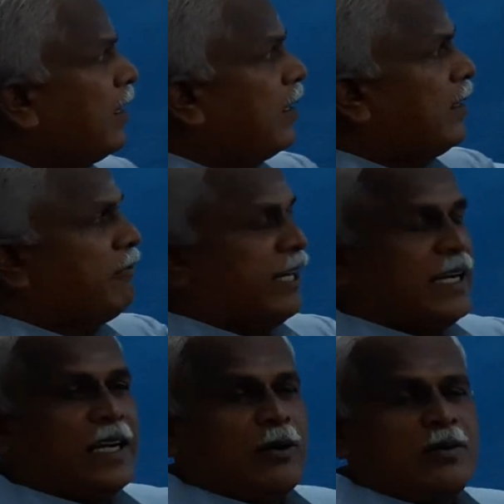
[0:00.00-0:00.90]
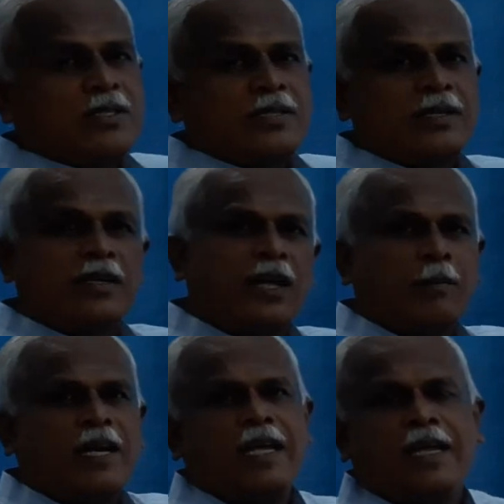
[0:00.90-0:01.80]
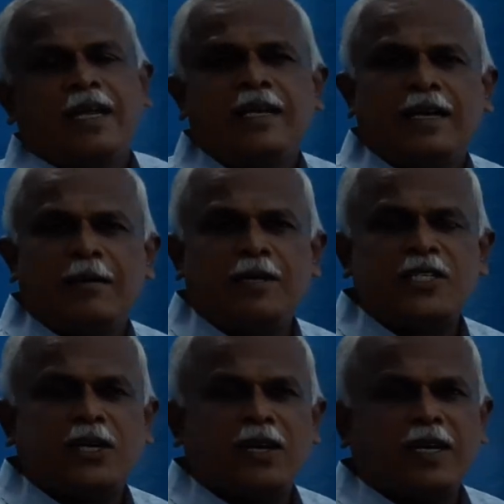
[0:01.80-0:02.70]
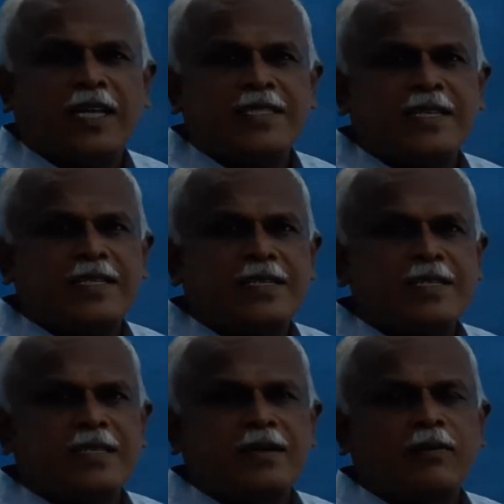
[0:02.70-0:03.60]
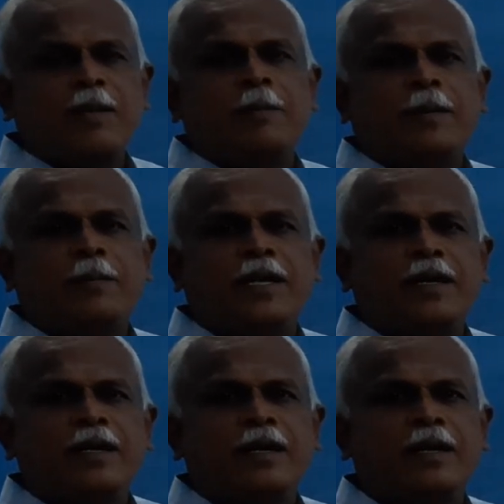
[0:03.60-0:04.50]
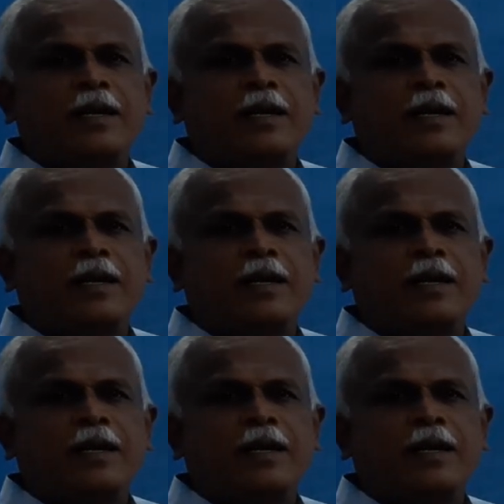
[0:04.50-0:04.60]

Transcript: The final accounts, normally in the commercial organizations, we prepare